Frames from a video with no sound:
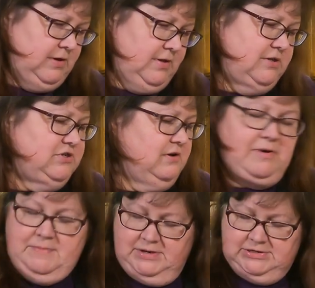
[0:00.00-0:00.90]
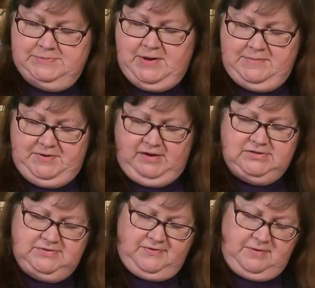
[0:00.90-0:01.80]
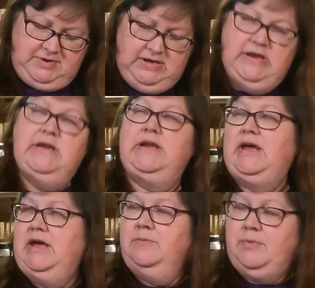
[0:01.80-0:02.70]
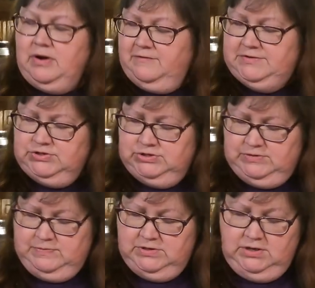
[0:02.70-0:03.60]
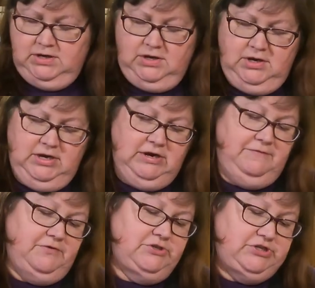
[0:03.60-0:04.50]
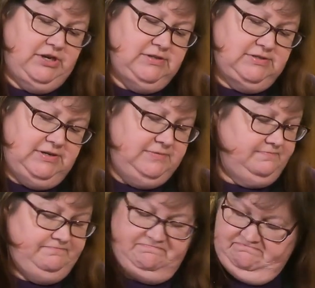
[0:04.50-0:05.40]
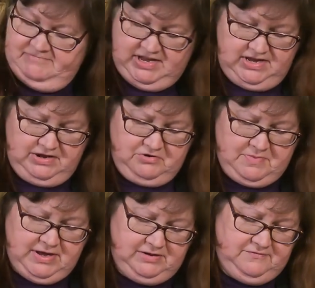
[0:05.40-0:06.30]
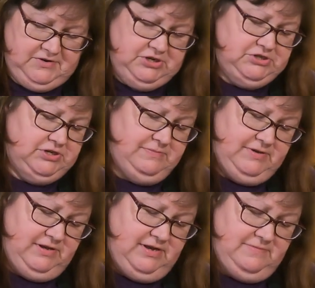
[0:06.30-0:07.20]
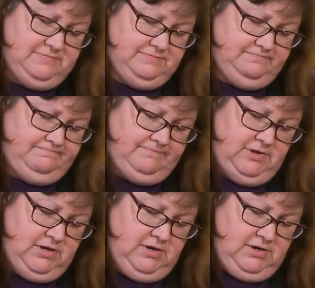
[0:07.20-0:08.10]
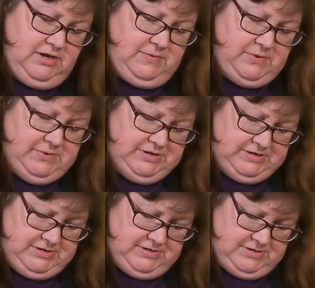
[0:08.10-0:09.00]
That's one of my biggest pet peeves. If I'm eating an egg breakfast or something, if there's shells in it, I can't go back and finish it. I'm like, that ruined it.